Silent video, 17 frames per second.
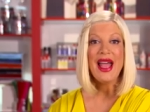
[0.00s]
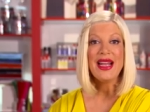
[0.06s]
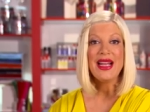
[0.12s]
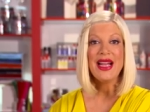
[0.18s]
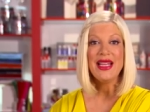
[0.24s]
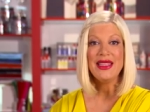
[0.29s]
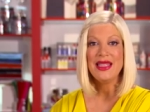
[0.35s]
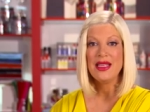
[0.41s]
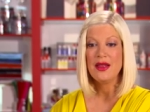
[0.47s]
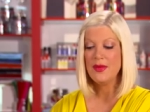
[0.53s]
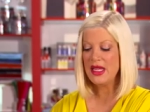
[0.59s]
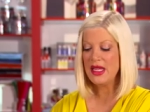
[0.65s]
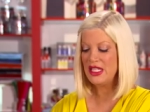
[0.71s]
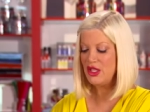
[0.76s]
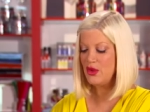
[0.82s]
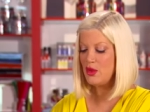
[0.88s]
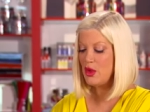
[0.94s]
I cut them
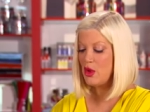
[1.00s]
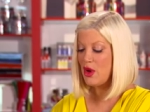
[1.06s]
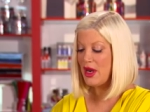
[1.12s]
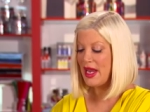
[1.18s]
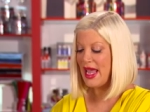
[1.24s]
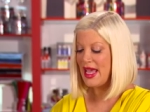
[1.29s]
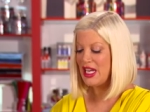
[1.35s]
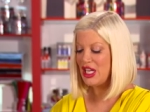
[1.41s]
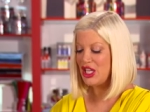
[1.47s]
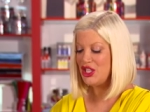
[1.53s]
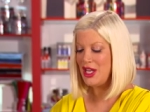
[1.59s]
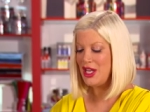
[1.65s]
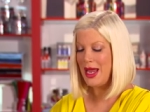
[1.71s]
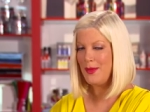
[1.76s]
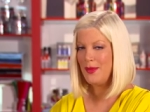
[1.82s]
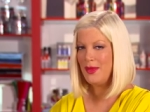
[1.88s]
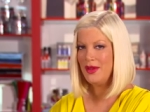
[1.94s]
into an organic
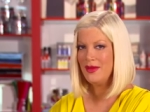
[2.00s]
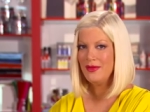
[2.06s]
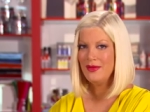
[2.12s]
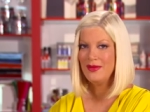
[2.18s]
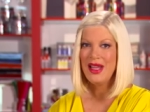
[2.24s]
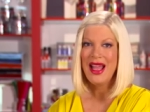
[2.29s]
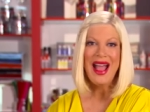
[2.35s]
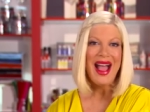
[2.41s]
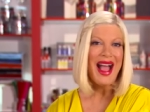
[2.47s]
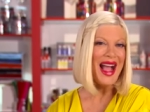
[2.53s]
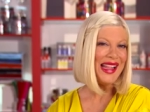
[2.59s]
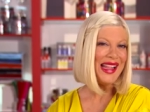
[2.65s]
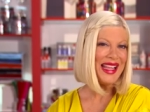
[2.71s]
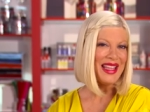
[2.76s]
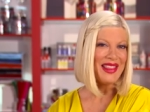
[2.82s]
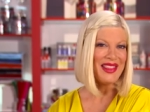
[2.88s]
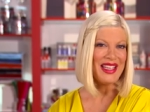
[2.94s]
shape. I
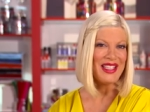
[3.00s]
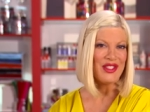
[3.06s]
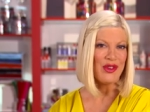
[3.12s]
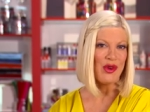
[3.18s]
like things